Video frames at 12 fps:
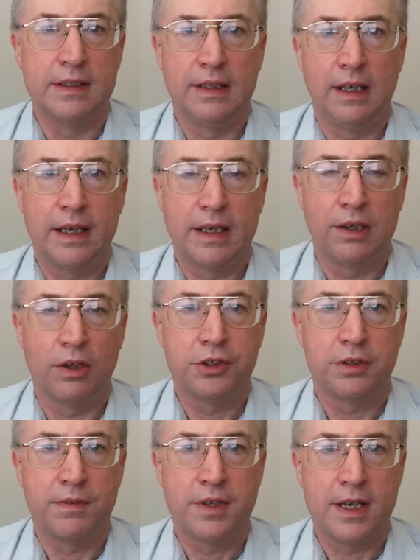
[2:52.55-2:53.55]
like loss
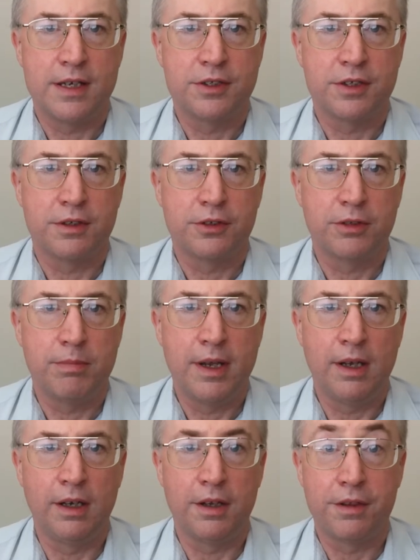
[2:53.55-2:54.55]
of taste and smell,